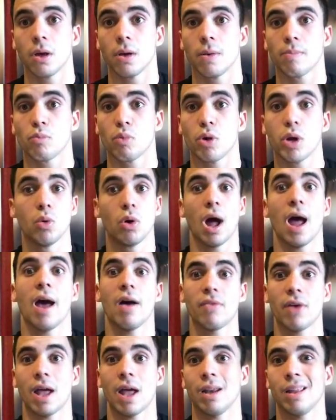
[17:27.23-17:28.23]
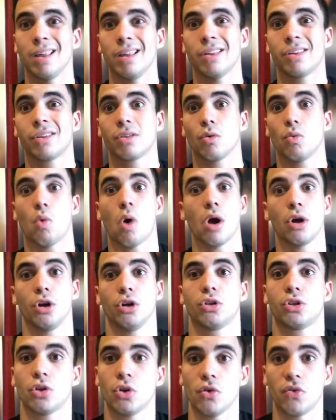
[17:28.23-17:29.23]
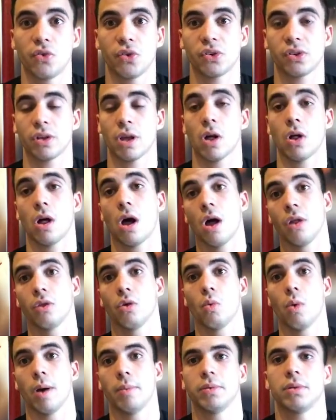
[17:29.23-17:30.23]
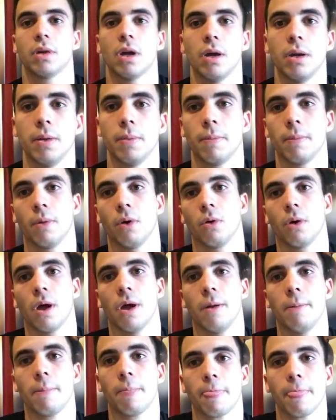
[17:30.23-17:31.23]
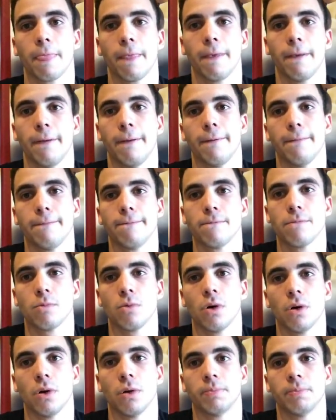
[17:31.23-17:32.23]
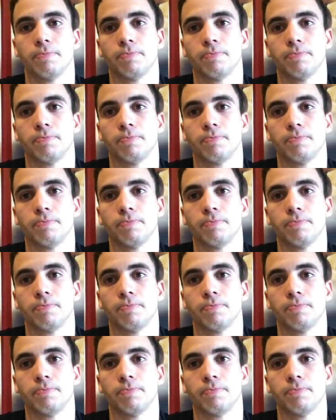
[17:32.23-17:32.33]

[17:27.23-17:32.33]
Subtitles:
we will have at least 1 or 2 for sale on the website, okay? Well,